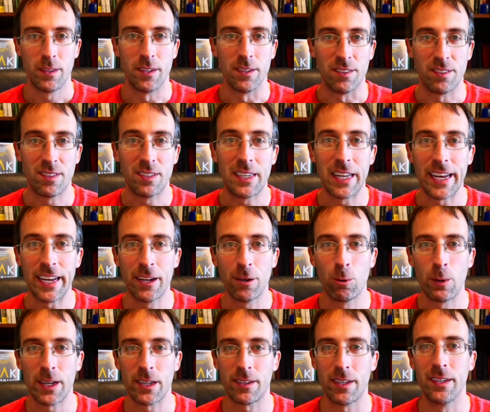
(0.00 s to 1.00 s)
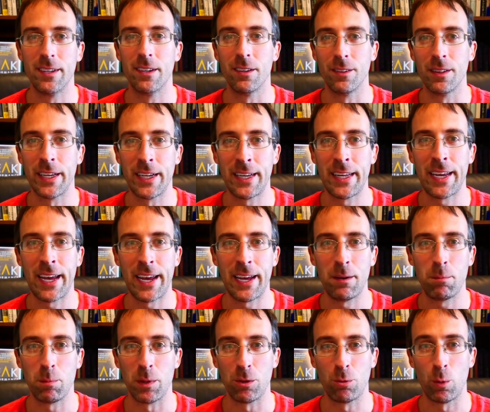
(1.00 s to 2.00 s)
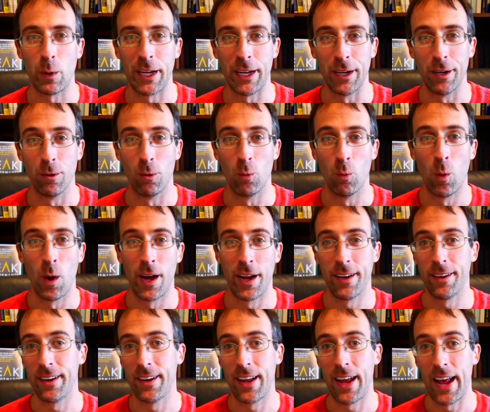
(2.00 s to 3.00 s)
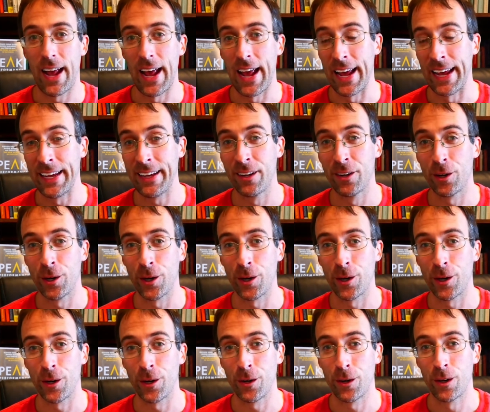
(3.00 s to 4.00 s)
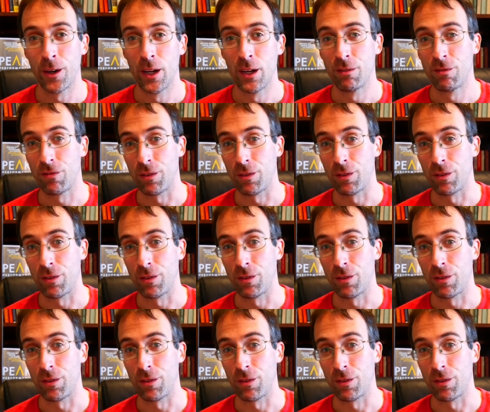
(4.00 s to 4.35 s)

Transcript: distinguish and delineate between what anger,